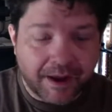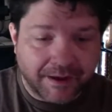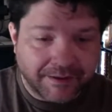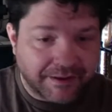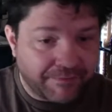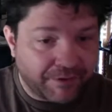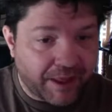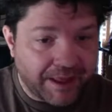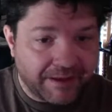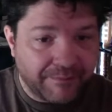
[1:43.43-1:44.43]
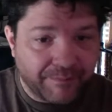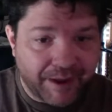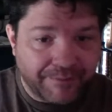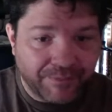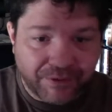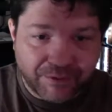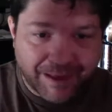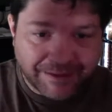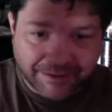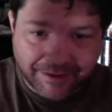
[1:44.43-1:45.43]
See if you like it. But you
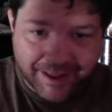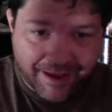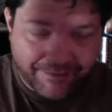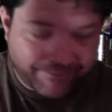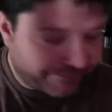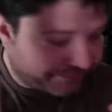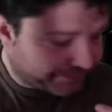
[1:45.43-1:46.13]
basically have